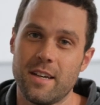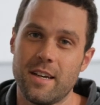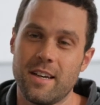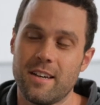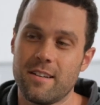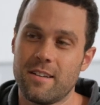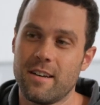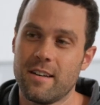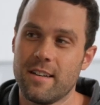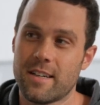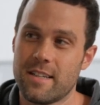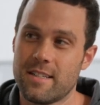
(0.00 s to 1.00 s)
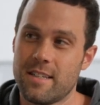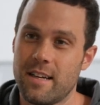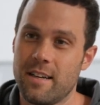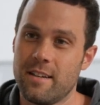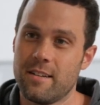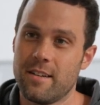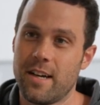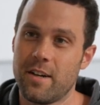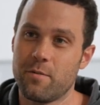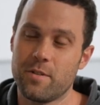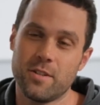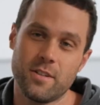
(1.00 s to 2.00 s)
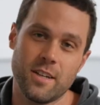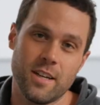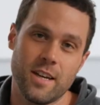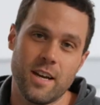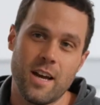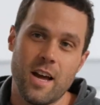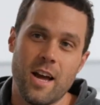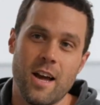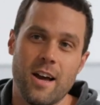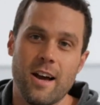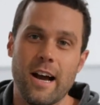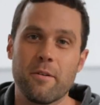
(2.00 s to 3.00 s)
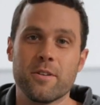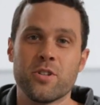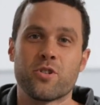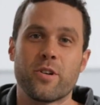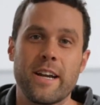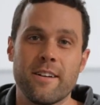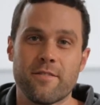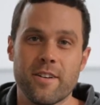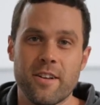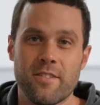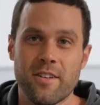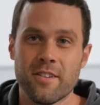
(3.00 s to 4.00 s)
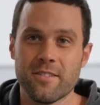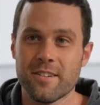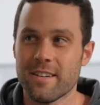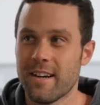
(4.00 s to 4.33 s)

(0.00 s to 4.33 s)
And like I said, I wouldn't trade it for anything.